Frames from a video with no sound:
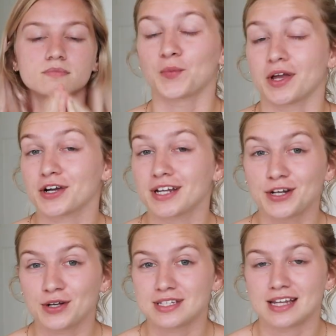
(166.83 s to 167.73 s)
What you're going
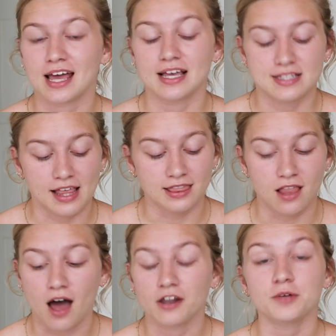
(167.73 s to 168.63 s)
to notice today is a
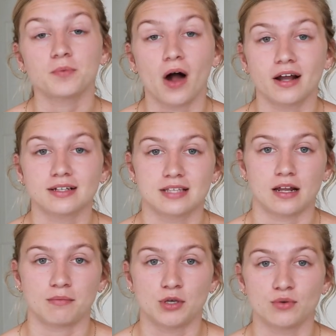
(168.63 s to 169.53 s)
lot of the products that
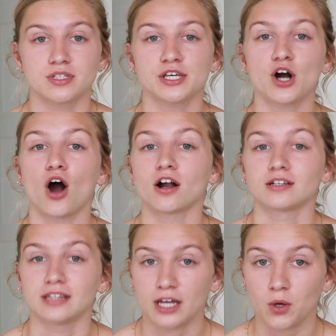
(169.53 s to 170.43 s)
I'm using
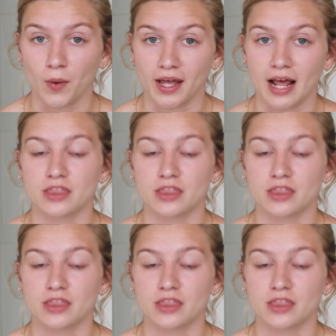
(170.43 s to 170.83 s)
are liquid,